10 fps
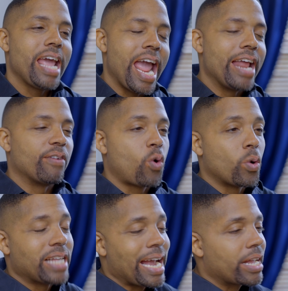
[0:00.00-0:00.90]
And of
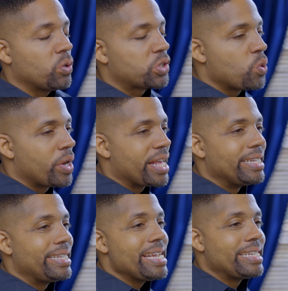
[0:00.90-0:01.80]
course, I go to it in
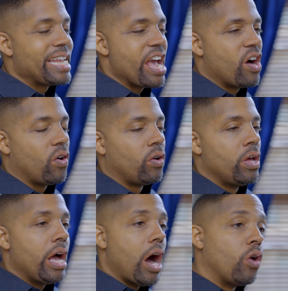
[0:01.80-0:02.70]
detail
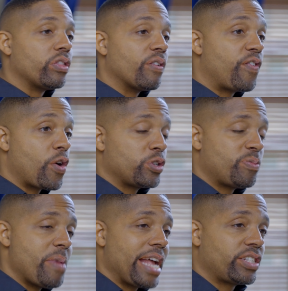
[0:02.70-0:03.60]
on the first
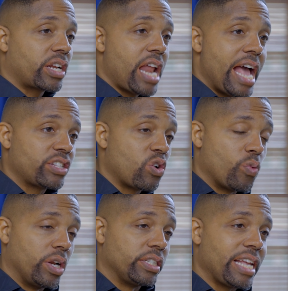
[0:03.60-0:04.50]
masterclass on
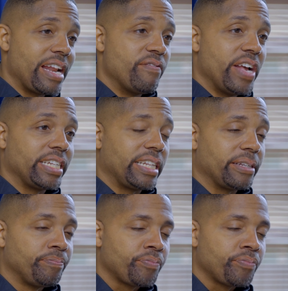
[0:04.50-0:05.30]
real estate investing,